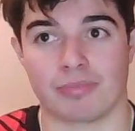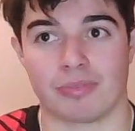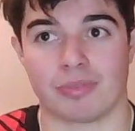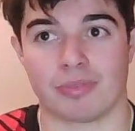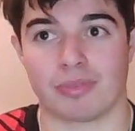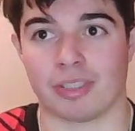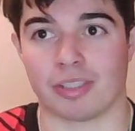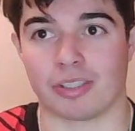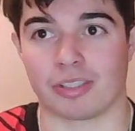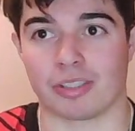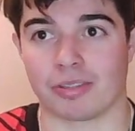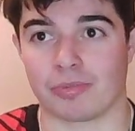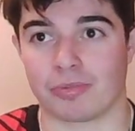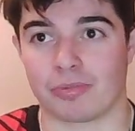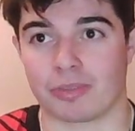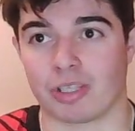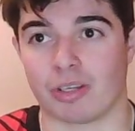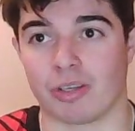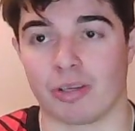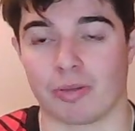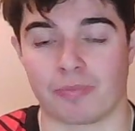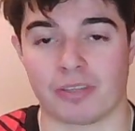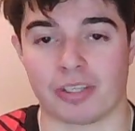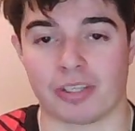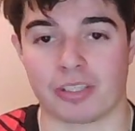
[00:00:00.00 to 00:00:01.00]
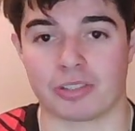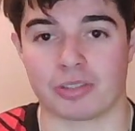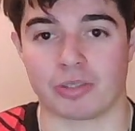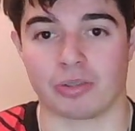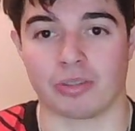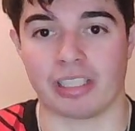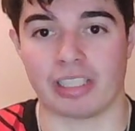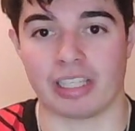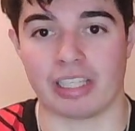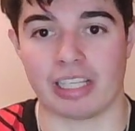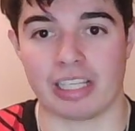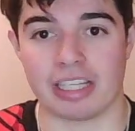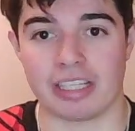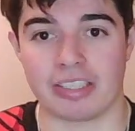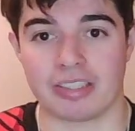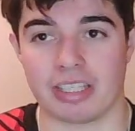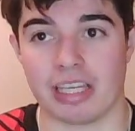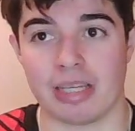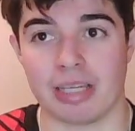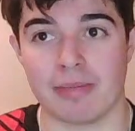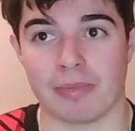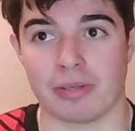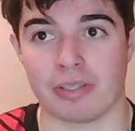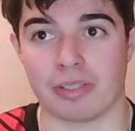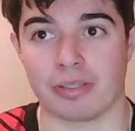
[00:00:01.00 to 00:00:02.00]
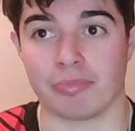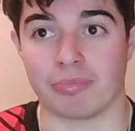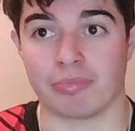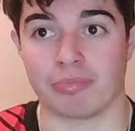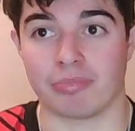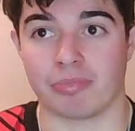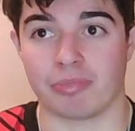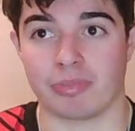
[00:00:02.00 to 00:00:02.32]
You turn up for your Sunday league team and